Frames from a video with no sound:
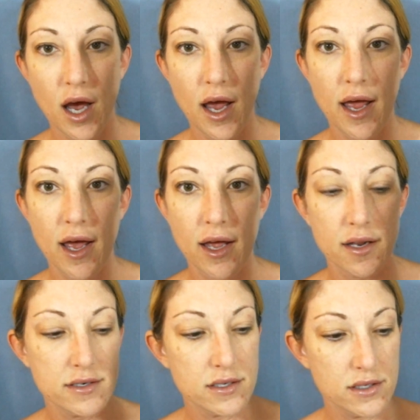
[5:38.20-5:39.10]

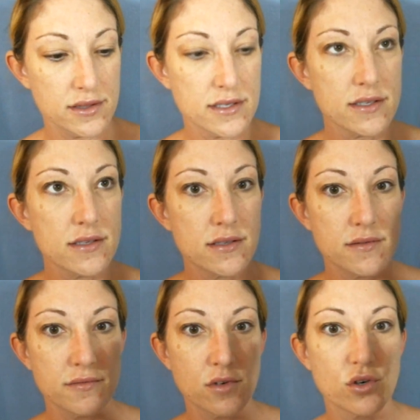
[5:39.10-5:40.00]
and this
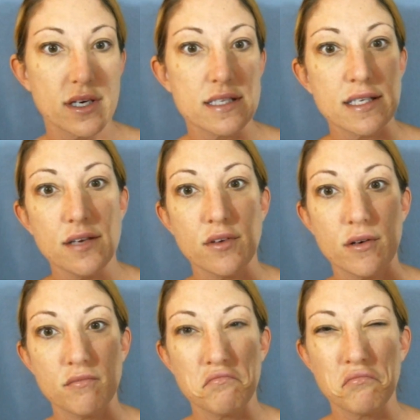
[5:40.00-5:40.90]
creates
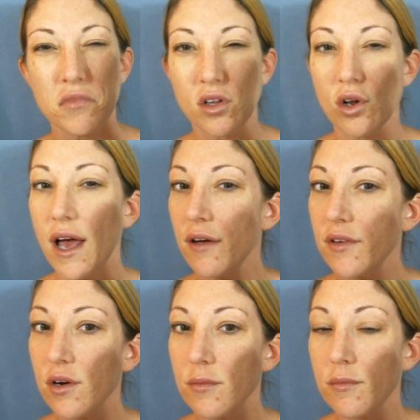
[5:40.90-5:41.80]
even a little
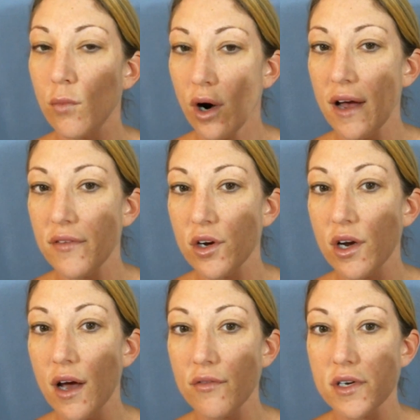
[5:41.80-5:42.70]
more heavier
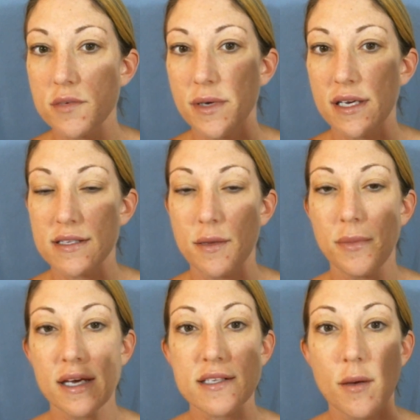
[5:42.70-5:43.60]
coverage because it
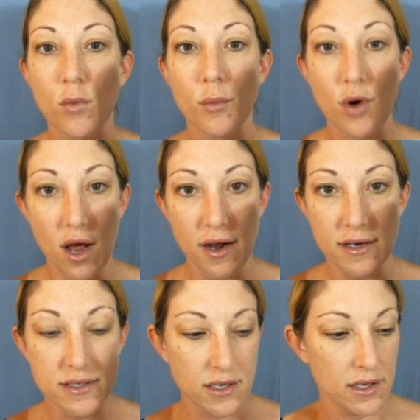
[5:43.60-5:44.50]
picks up more
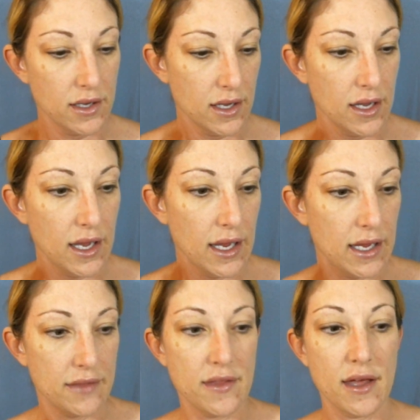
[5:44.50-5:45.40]
product.
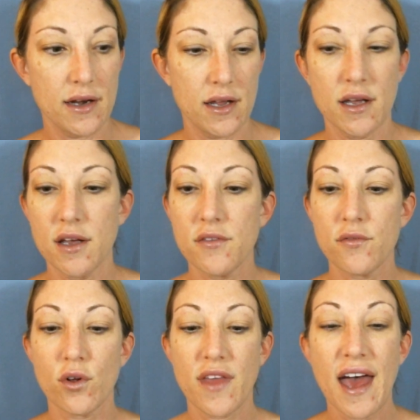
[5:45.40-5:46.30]
And then
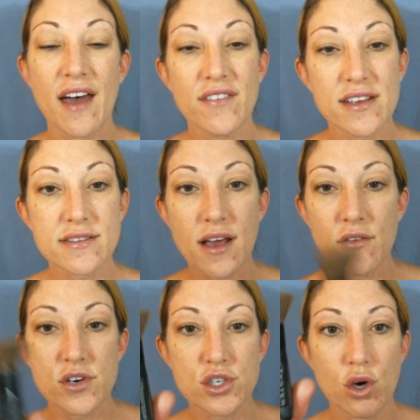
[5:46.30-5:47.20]
for the heaviest
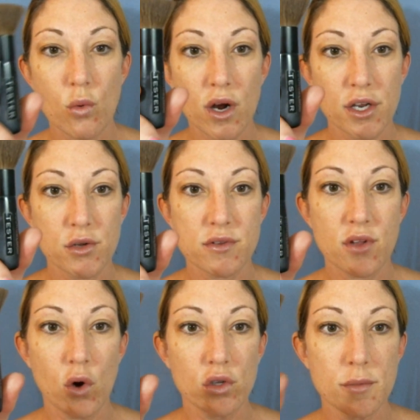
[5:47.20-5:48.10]
coverage, you'll want to use
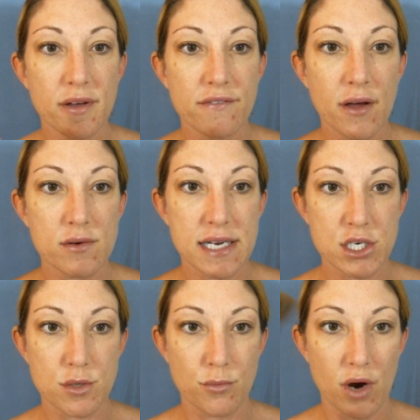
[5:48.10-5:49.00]
the Ultimate
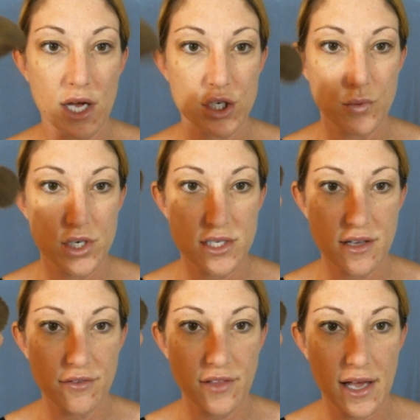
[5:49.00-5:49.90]
Foundation brush, which is
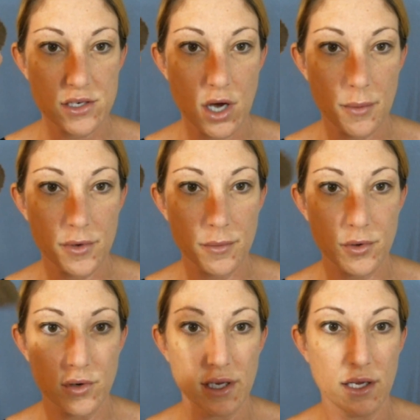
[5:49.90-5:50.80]
a flat top
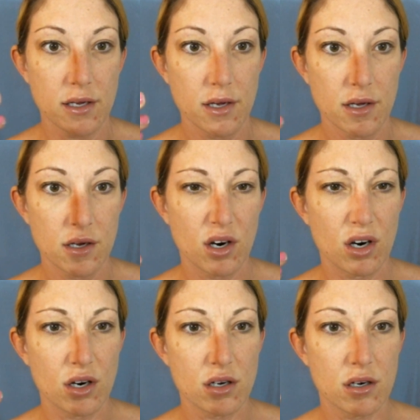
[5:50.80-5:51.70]
kabuki,
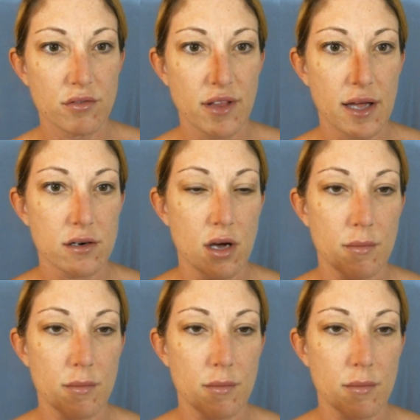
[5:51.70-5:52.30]
or flat